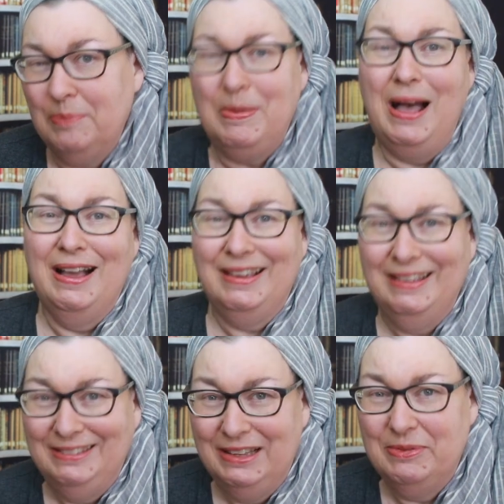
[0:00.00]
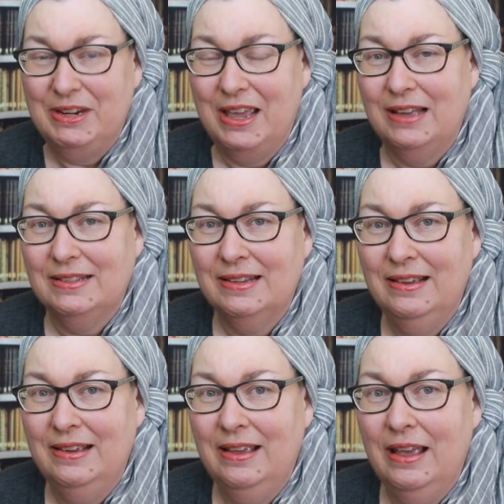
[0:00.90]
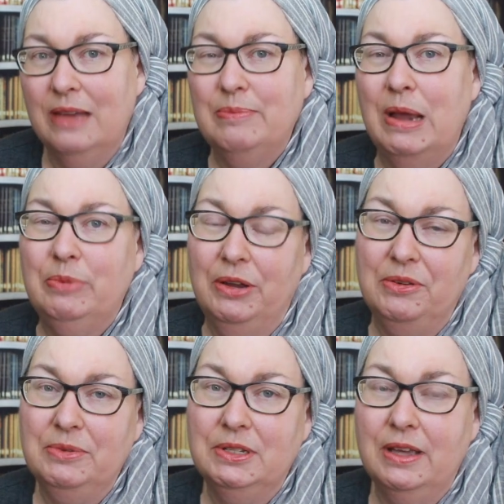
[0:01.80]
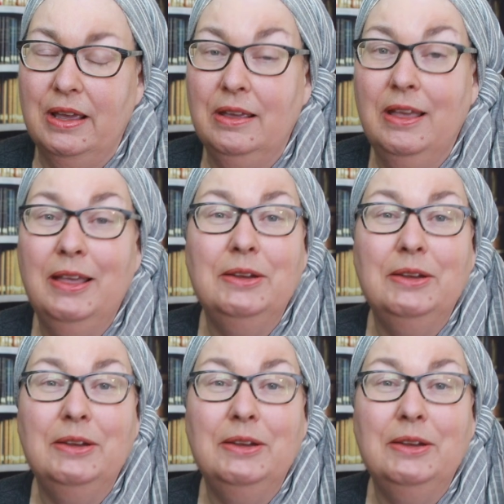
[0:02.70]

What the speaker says: "Bach," he would guess, and my brother would say,